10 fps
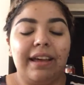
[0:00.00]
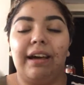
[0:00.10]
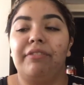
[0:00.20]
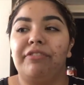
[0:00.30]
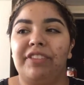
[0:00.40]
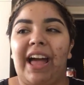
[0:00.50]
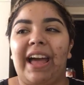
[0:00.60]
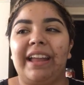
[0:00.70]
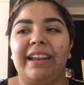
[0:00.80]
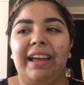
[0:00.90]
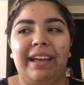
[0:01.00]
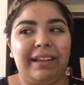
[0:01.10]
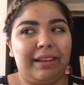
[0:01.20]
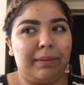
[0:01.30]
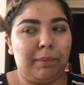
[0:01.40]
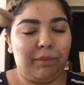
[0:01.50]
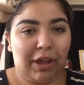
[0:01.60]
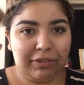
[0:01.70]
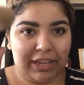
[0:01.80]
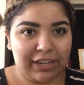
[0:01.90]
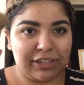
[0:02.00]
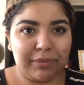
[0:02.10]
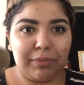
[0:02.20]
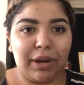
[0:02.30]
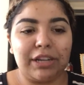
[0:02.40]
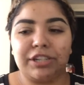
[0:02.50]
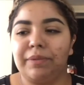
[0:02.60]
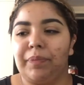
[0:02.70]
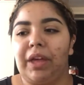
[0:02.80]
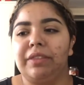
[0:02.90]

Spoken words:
a flat foundation brush. Now